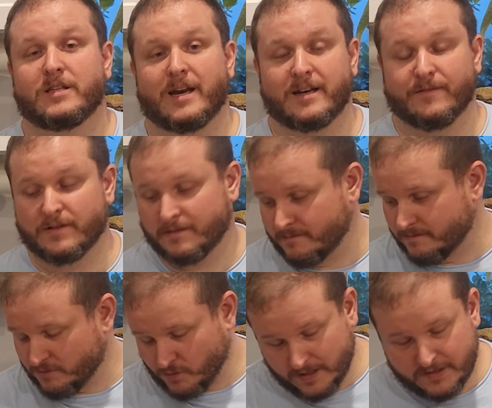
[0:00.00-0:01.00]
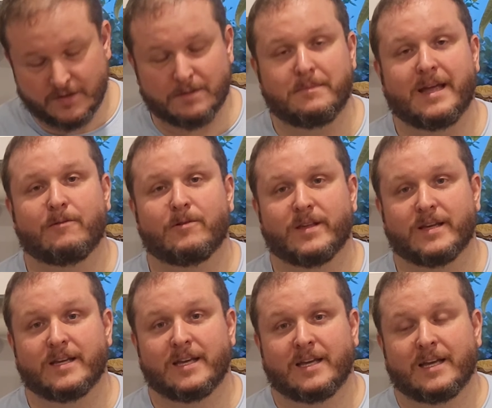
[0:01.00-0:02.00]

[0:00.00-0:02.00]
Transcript: a lot of different drinks you can make with it.